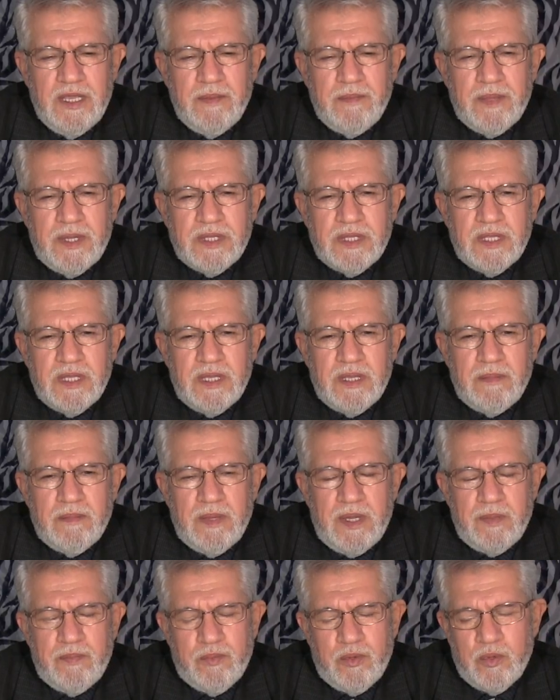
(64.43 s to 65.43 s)
but
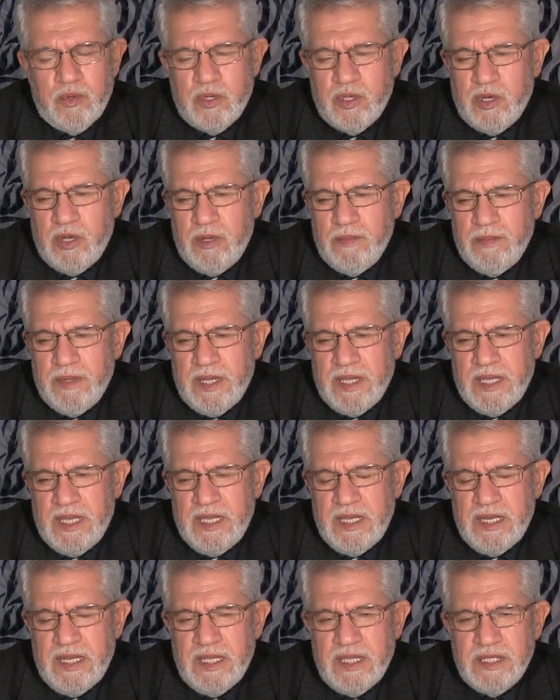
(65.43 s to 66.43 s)
my program
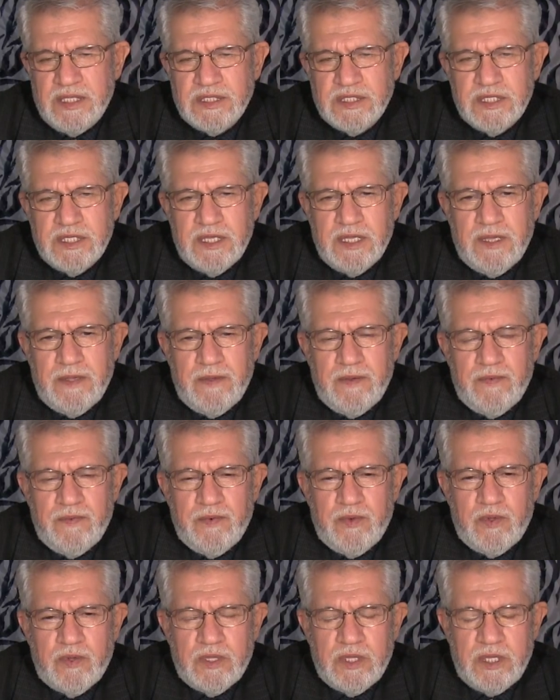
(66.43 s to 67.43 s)
again is
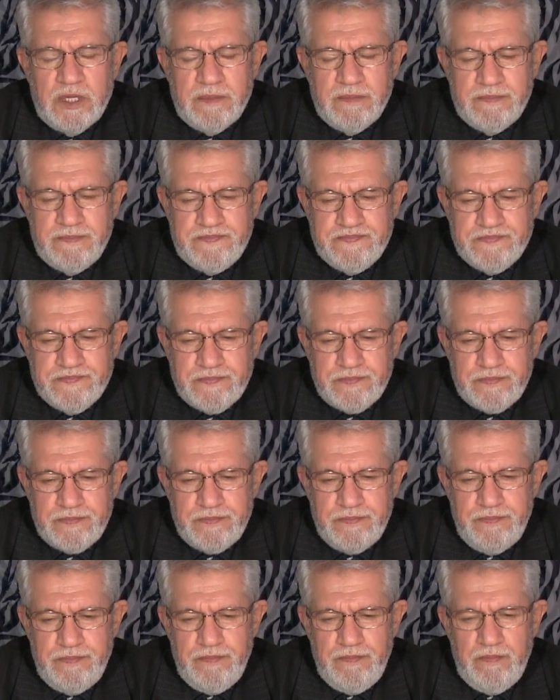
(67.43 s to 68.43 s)
for the
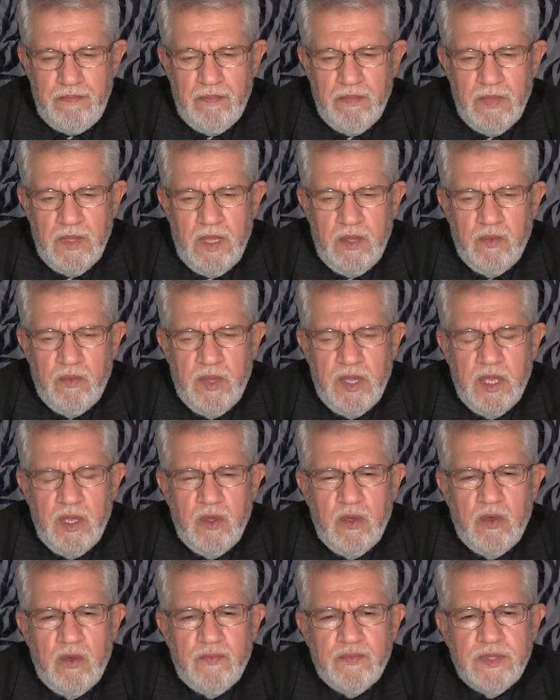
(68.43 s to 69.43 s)

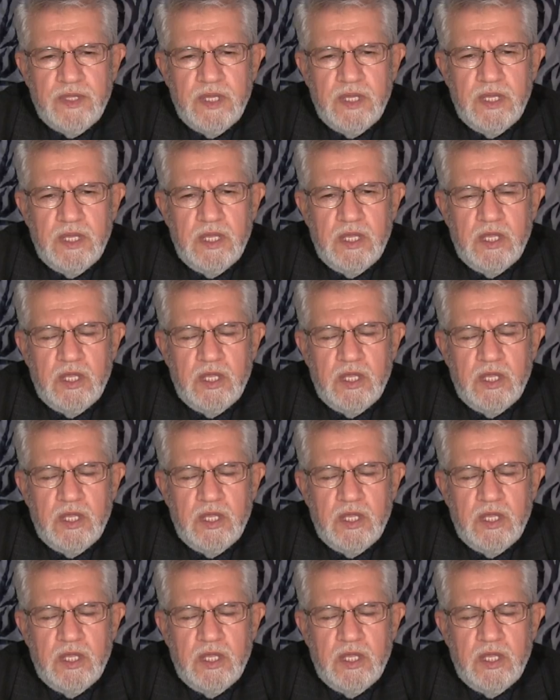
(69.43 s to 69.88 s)
way of to